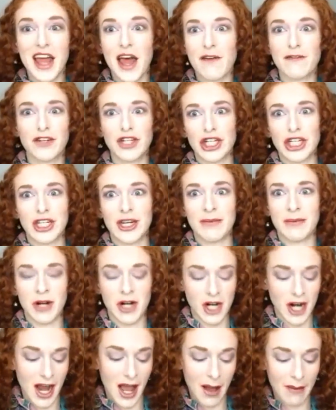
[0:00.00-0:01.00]
love
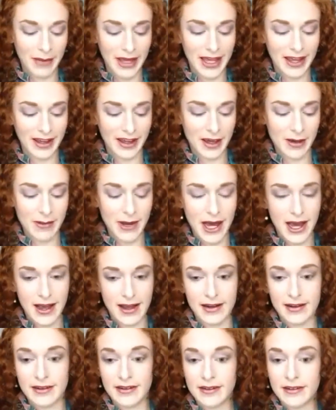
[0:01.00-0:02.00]
shimmer? I mean, come
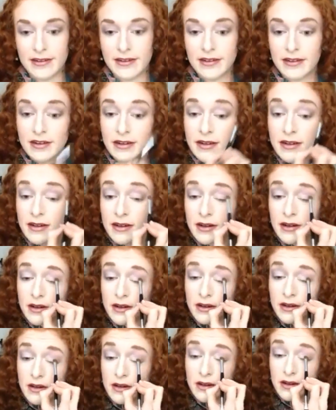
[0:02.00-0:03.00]
on.
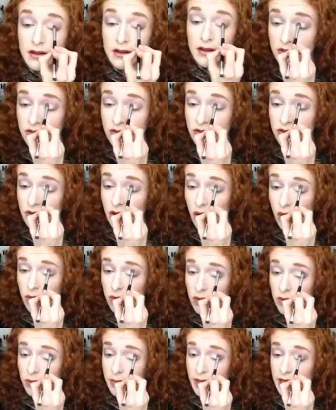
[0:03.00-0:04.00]
So
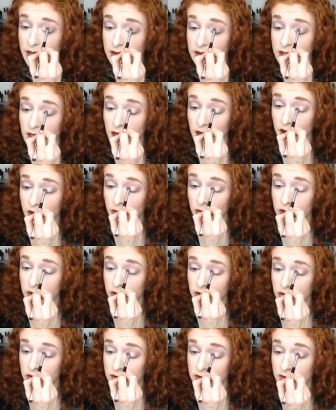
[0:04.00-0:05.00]
romantic when
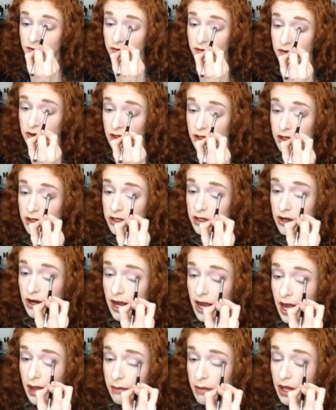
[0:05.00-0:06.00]
you just flutter
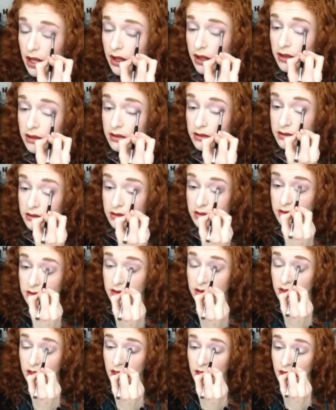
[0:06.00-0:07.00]
your eyeballs.
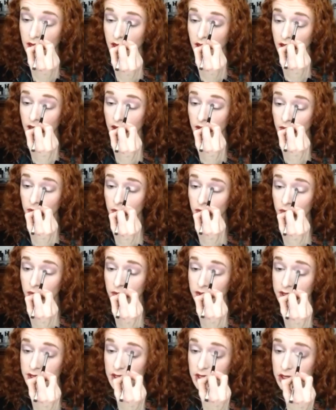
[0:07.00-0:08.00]
It
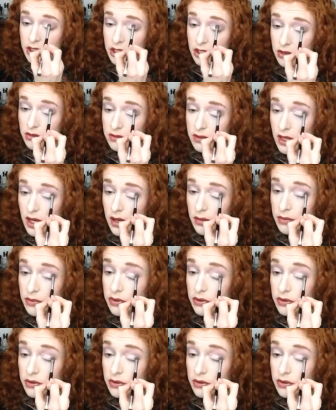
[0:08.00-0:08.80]
really shows up.